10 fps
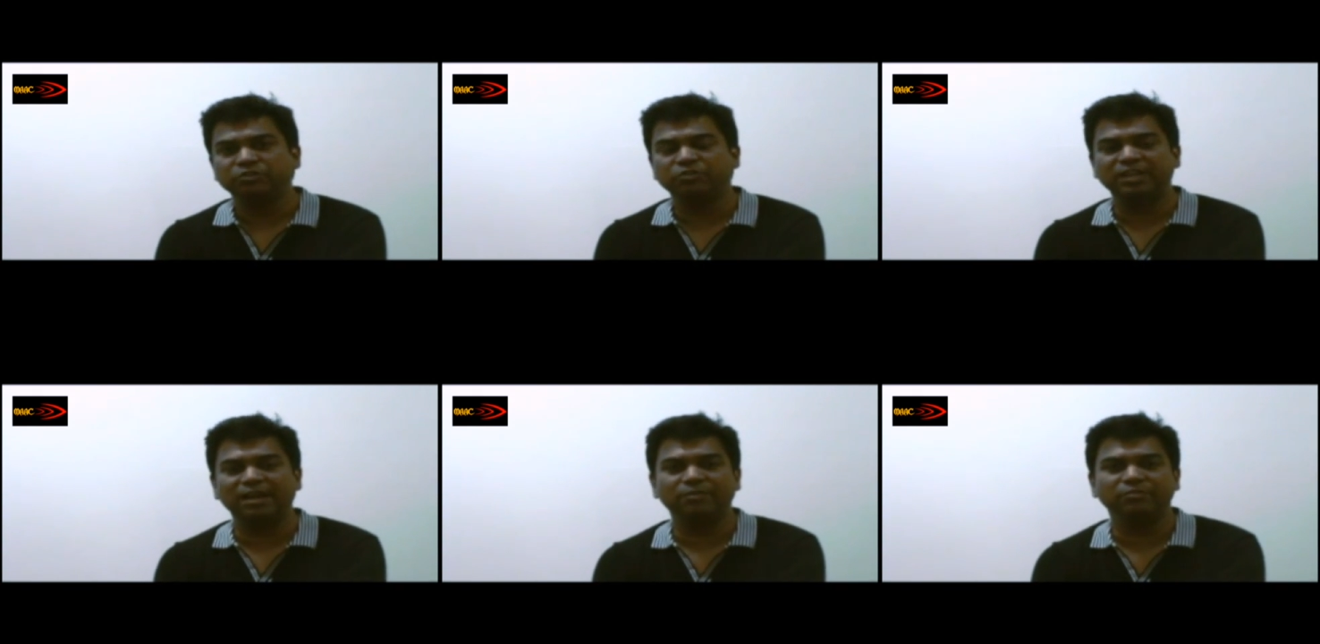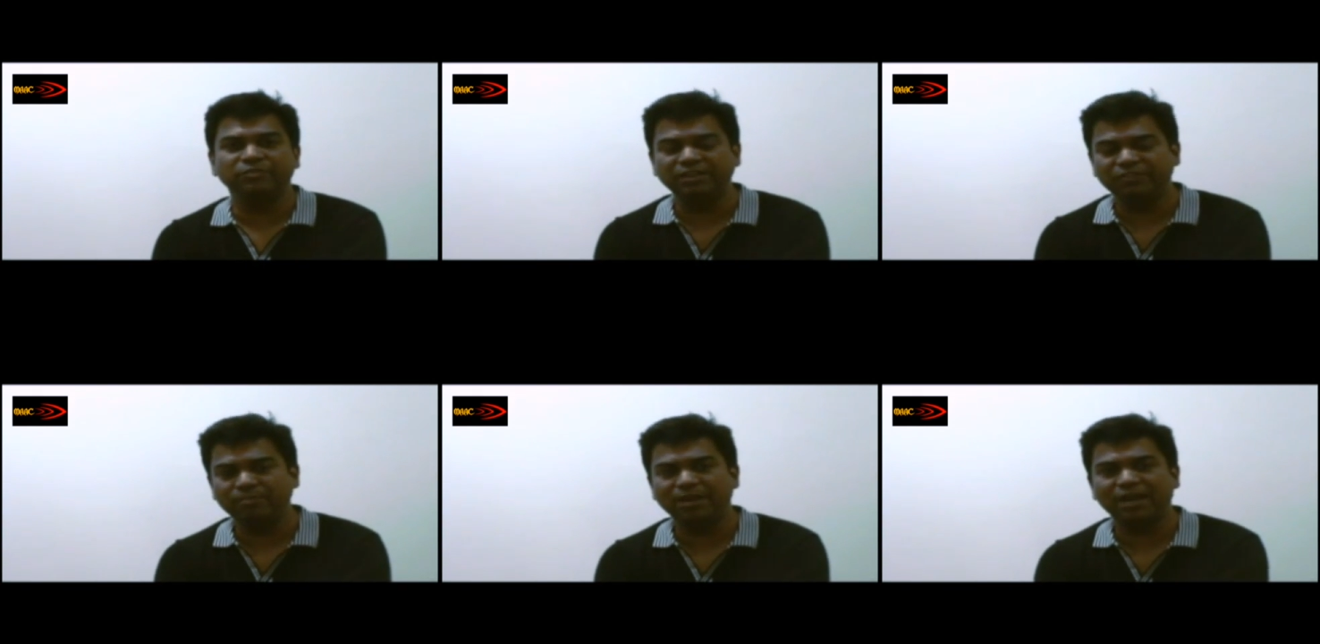So we have
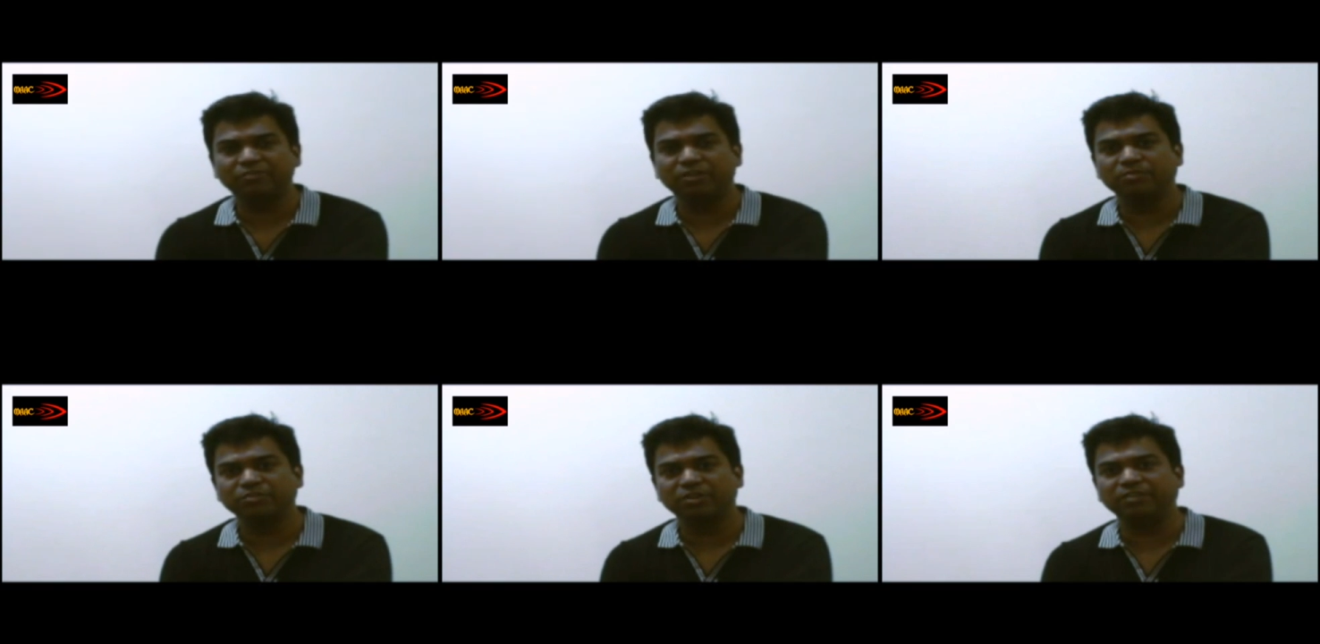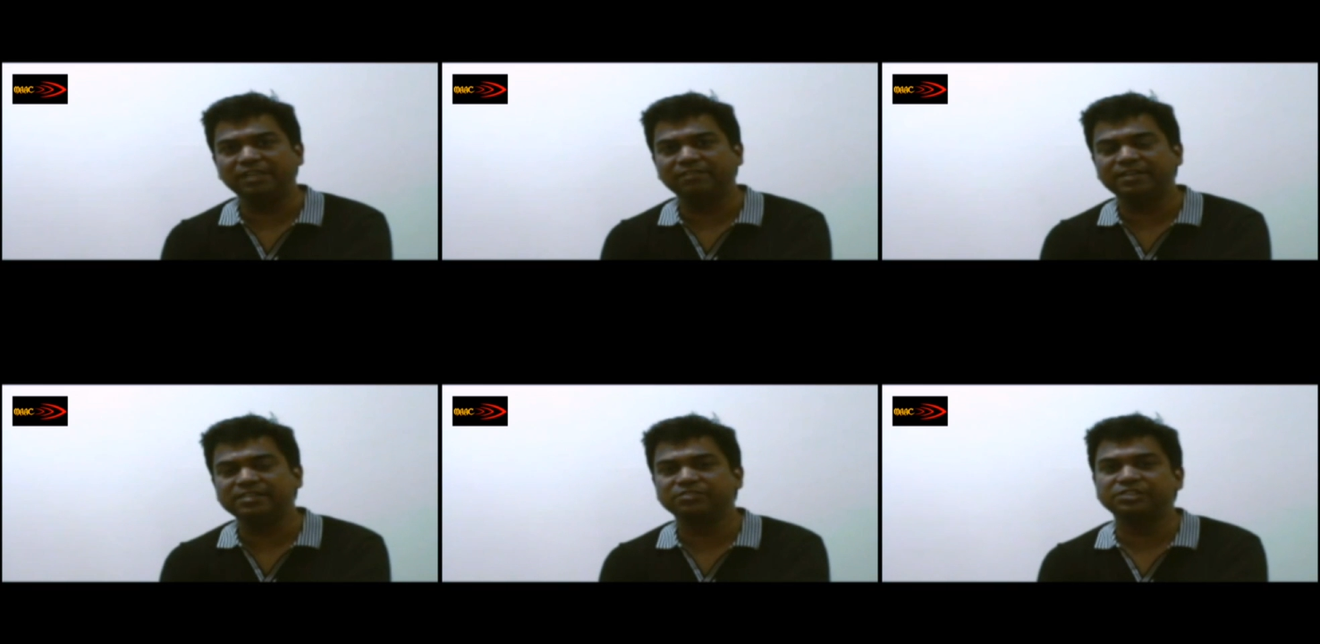different platforms of
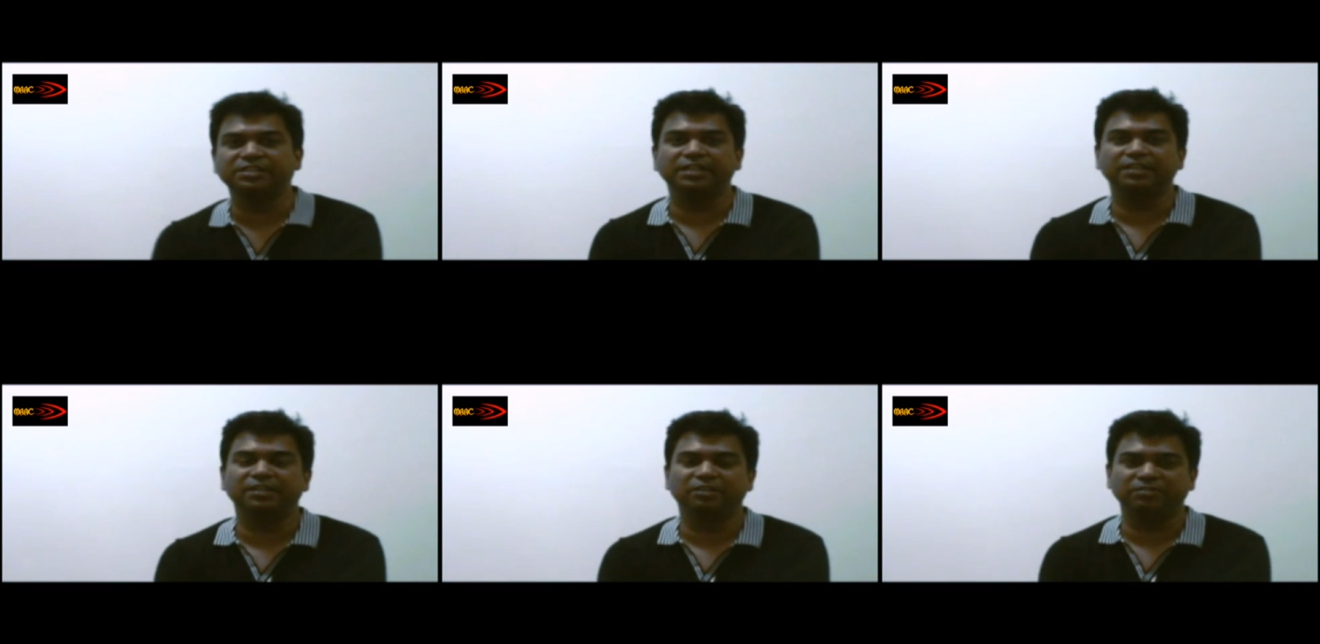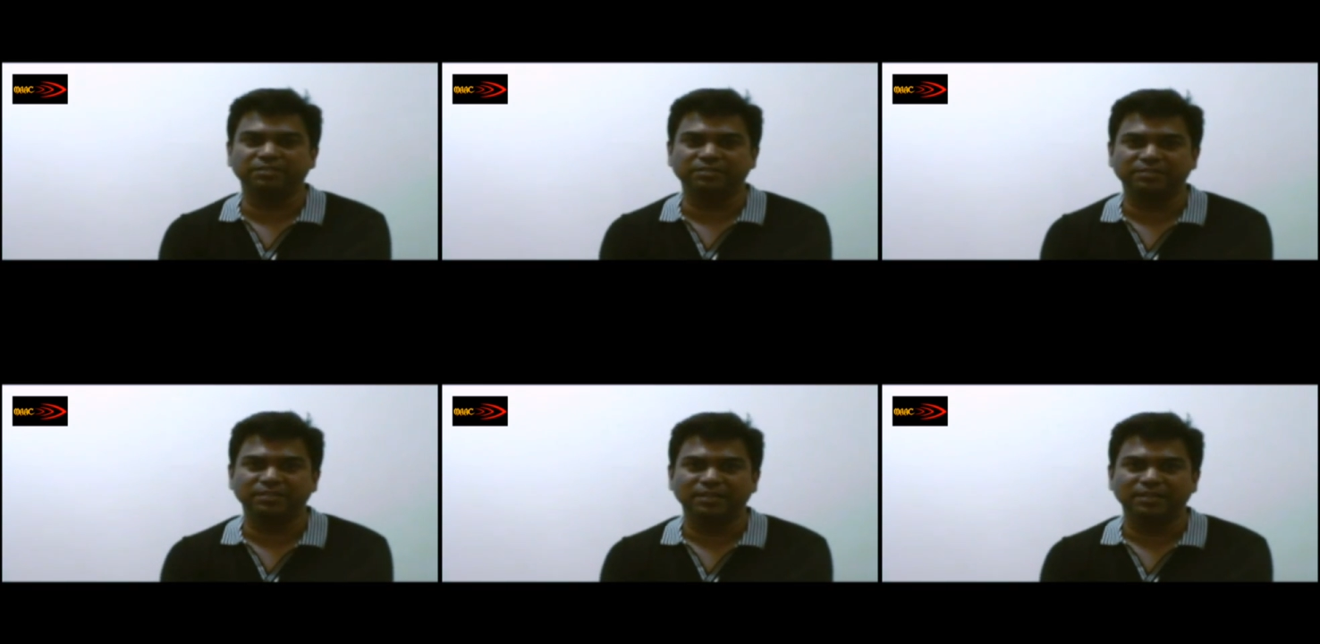events which take care of this.